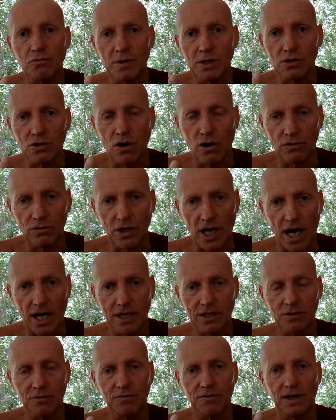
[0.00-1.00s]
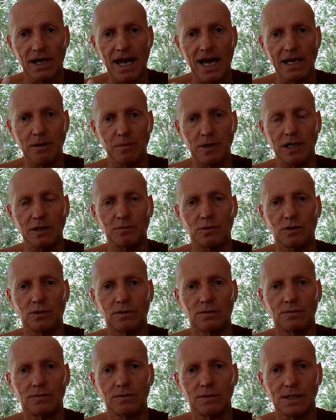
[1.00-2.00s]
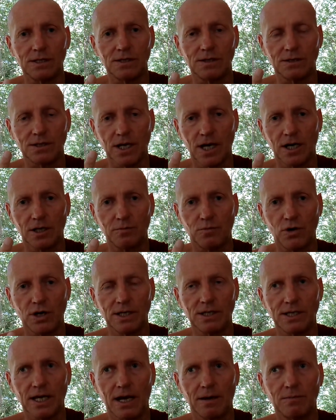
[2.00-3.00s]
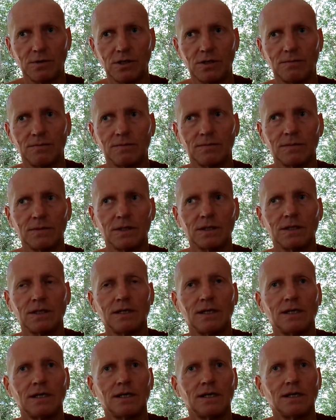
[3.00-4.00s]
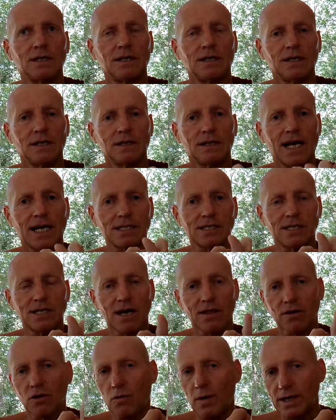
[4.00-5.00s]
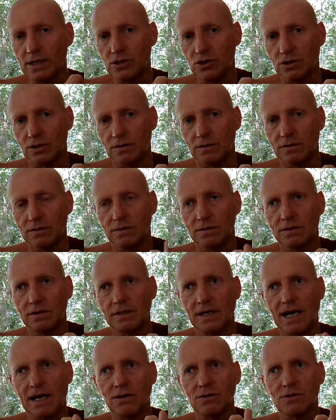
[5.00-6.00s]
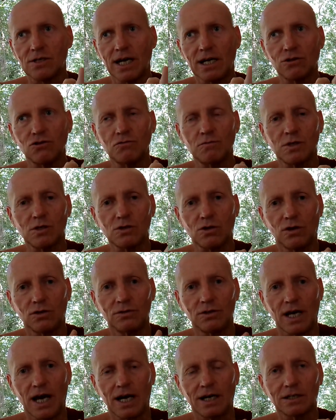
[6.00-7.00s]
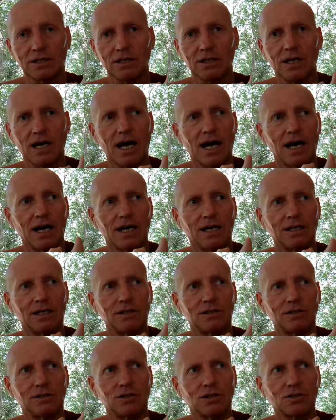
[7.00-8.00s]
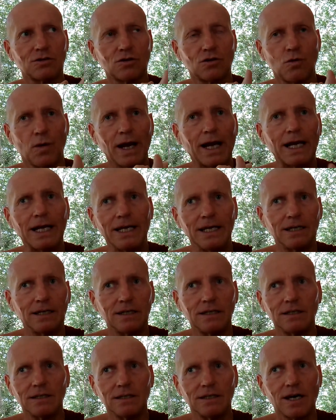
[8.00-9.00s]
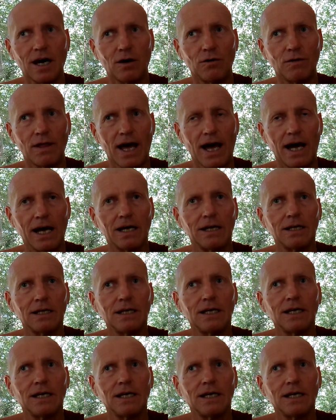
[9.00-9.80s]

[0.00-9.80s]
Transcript: misconduct for lay people is the third precept. That's another question. Now, sexual misconduct, just quickly go there.